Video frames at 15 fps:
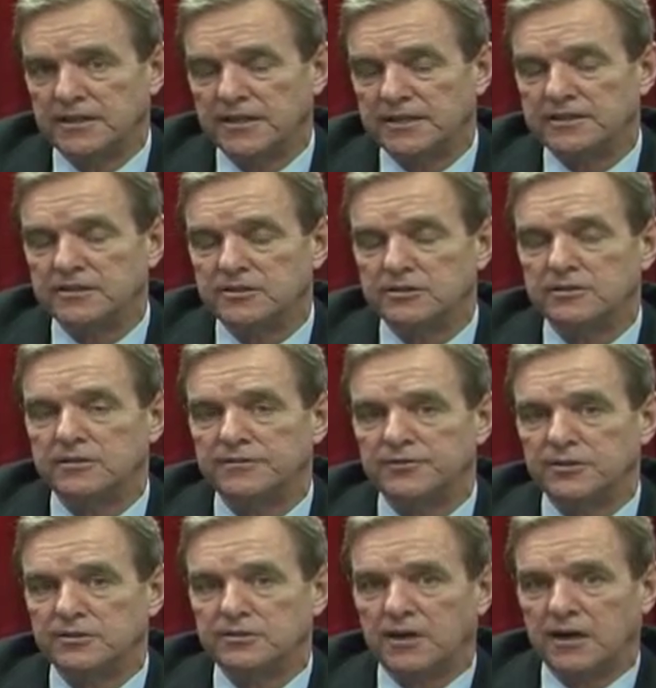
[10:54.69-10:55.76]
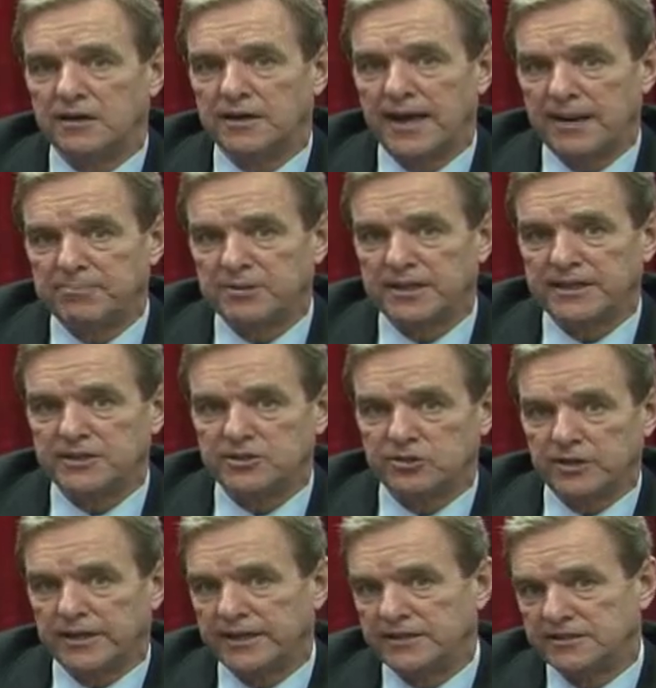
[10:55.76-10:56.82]
and the two of you are happily
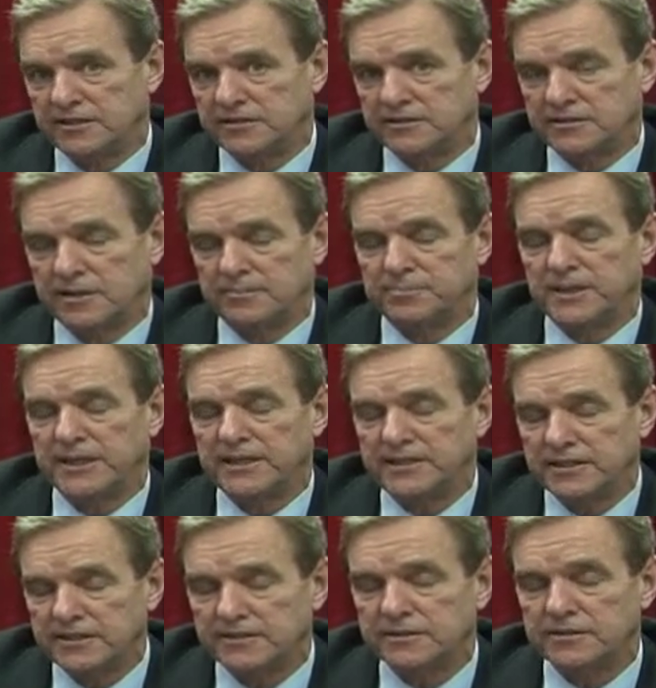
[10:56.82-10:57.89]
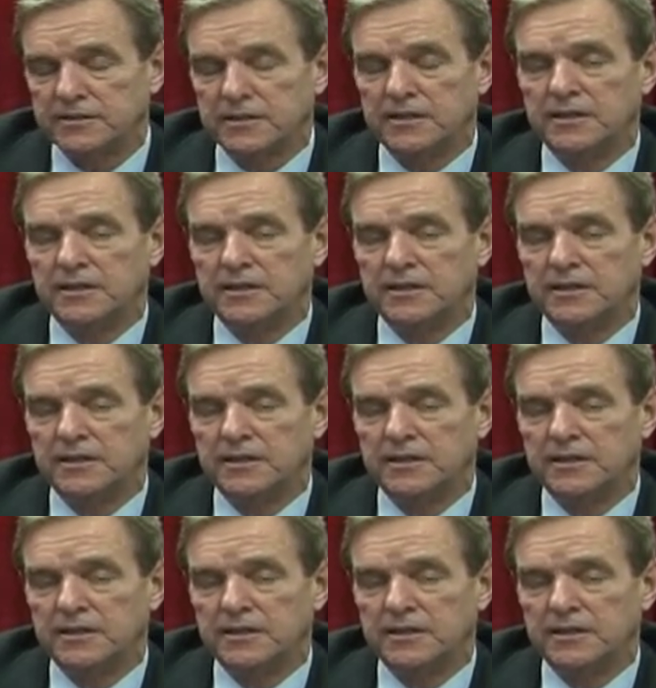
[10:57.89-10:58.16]
enjoying each other's company here,